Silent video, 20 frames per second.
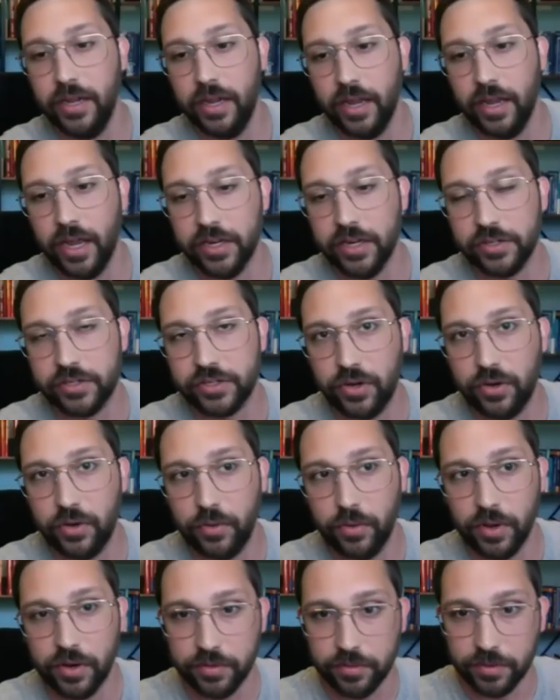And
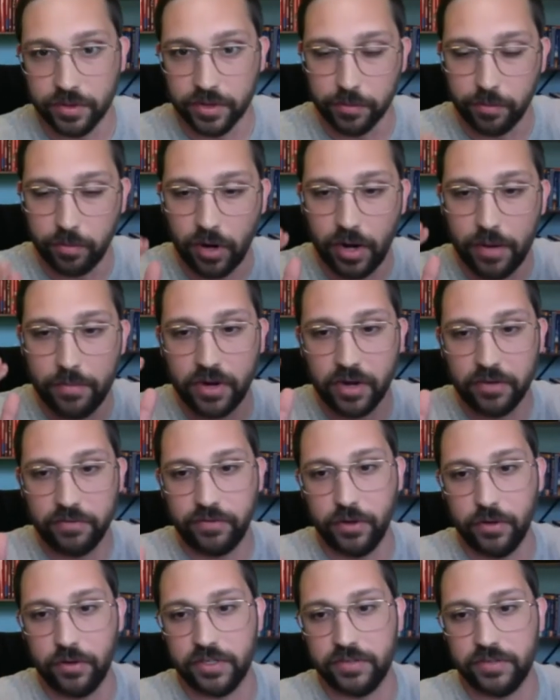so, and the primary
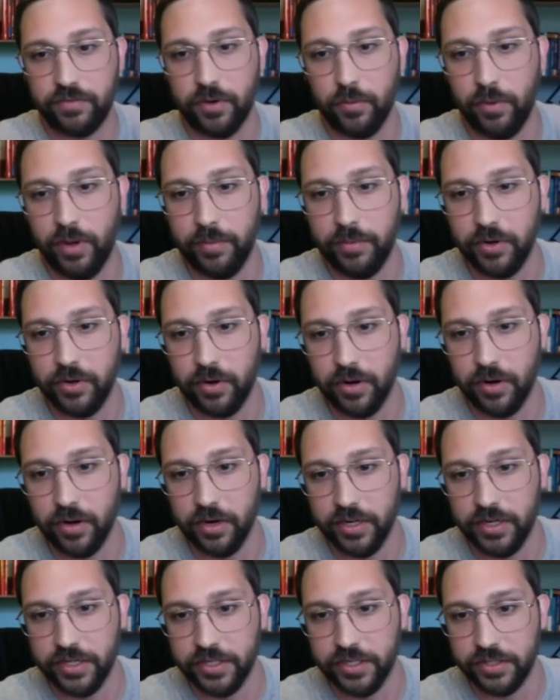focus of our webinar
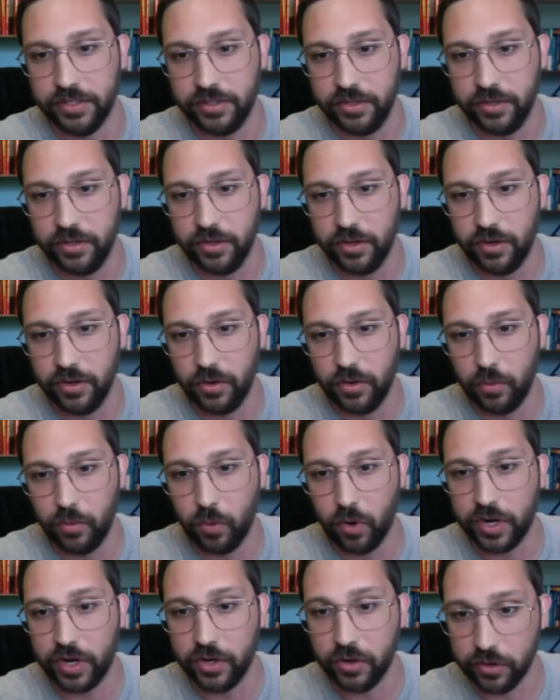is
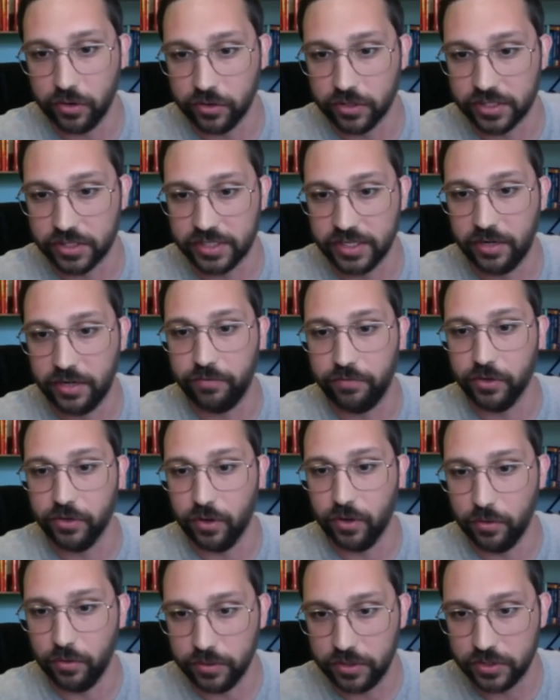working on yourself, your
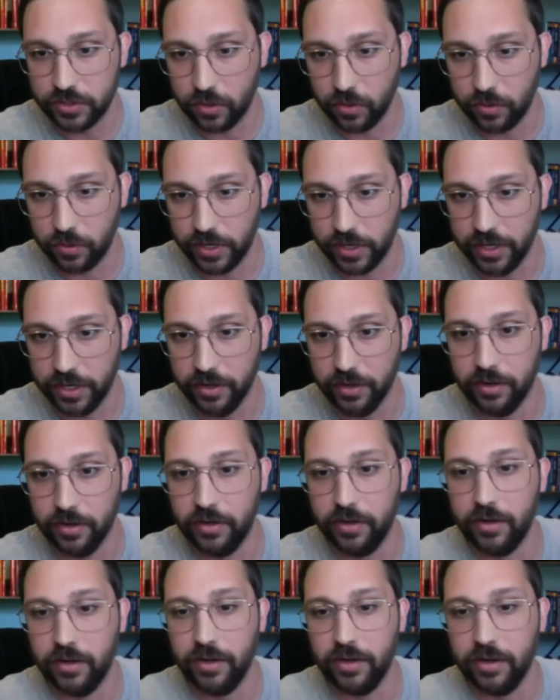own soul care,
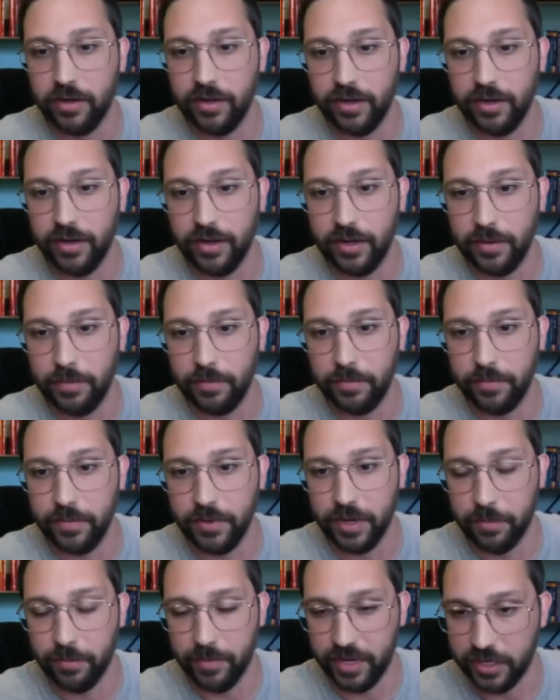
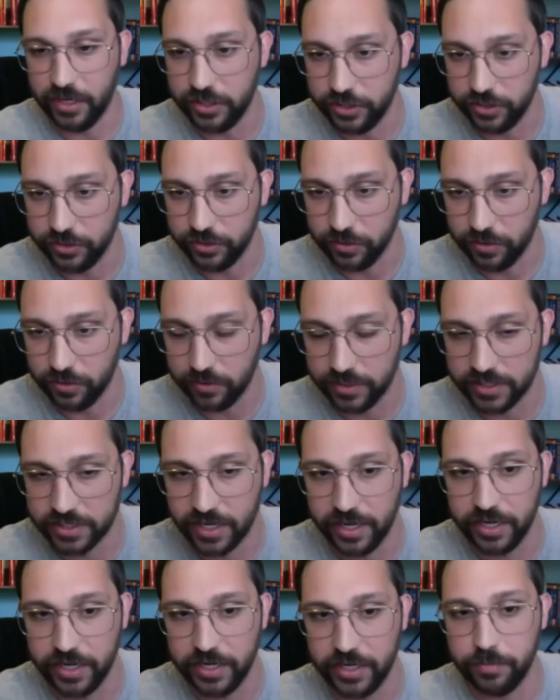managing your own
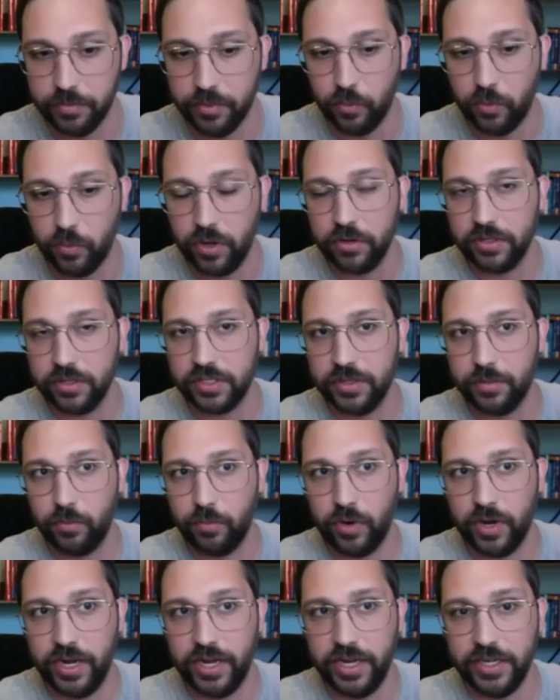anxiety. But what are some
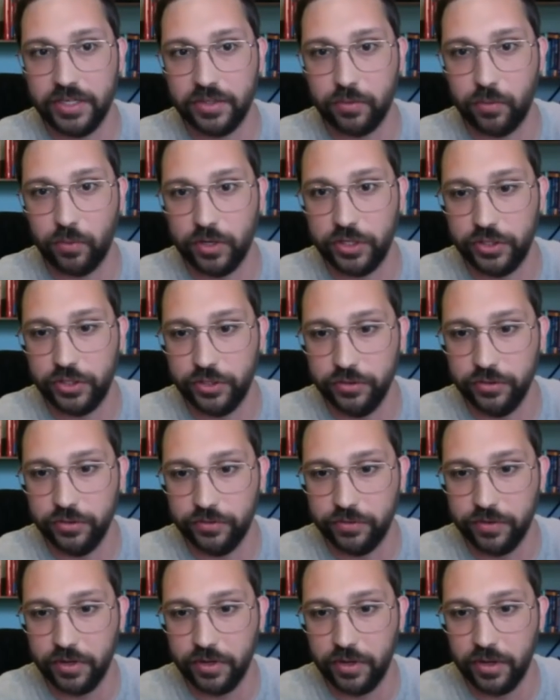ways, once
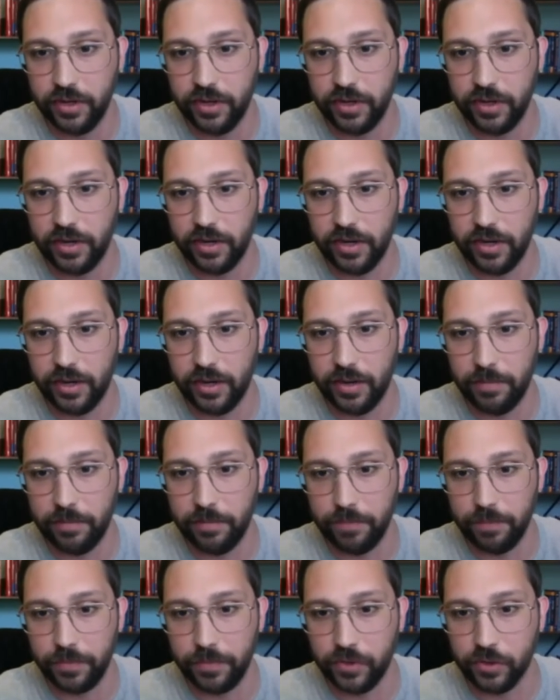
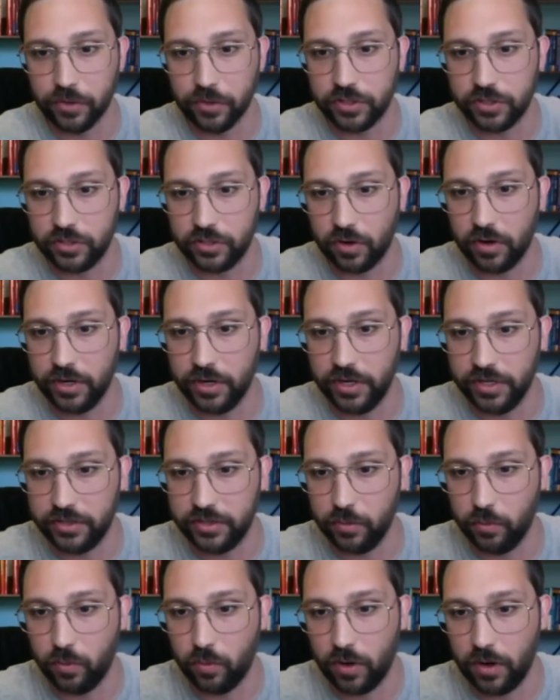you're starting to
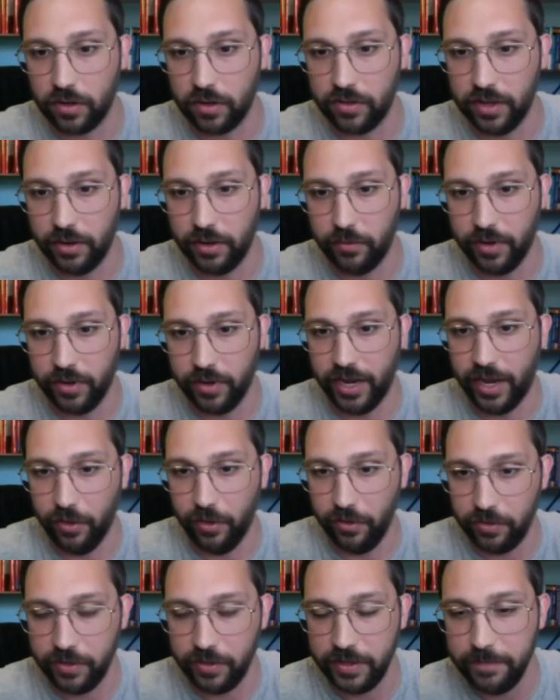walk that way
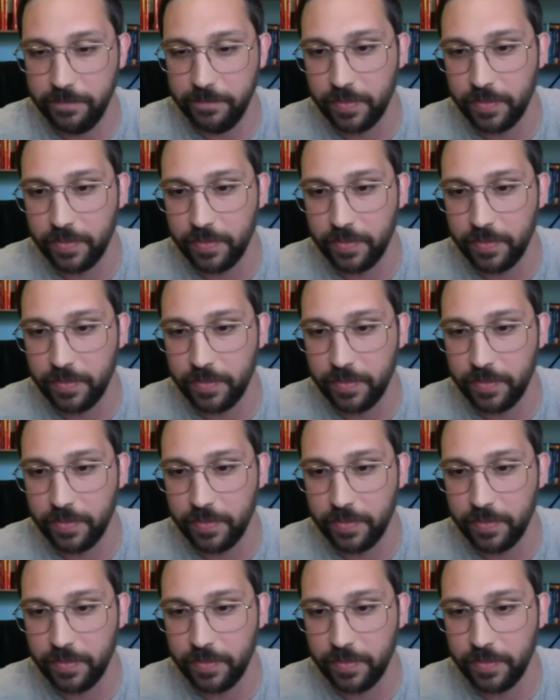healthily,